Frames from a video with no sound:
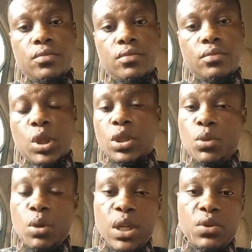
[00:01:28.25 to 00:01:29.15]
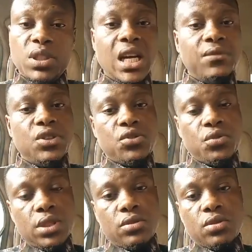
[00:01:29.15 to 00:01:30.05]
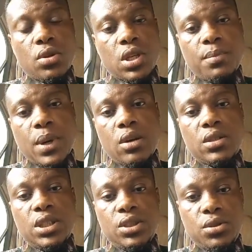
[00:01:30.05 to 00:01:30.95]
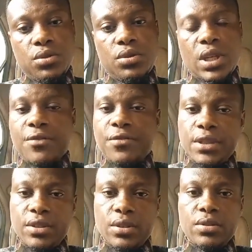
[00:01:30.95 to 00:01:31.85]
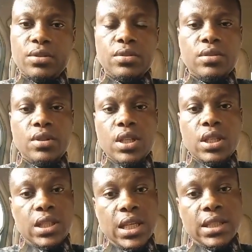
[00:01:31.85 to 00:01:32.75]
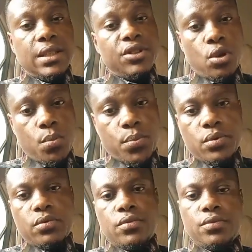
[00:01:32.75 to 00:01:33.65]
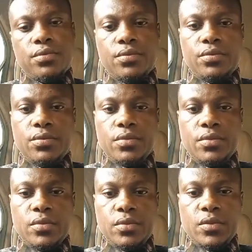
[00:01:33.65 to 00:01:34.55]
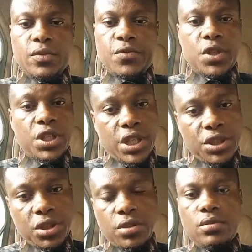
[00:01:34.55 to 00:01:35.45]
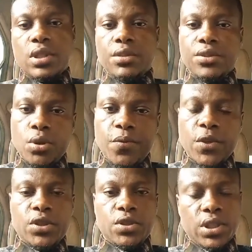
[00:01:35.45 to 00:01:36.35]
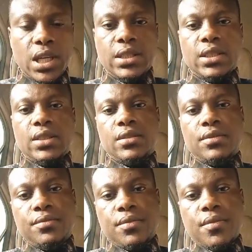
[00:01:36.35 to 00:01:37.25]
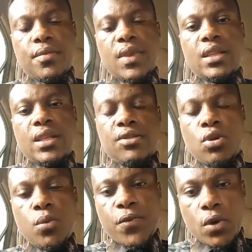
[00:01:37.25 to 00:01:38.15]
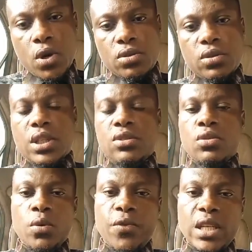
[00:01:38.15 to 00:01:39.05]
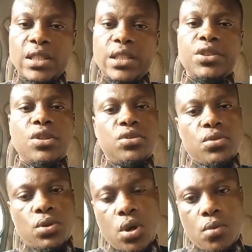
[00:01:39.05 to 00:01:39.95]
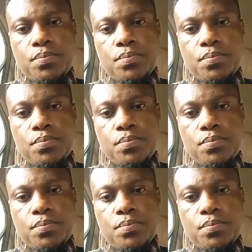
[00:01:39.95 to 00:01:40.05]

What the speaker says: But the moment we still have the strength to talk about issues affecting us, then there is hope for the nation, there is hope for the society, there is hope for us, there is hope for our generations to come.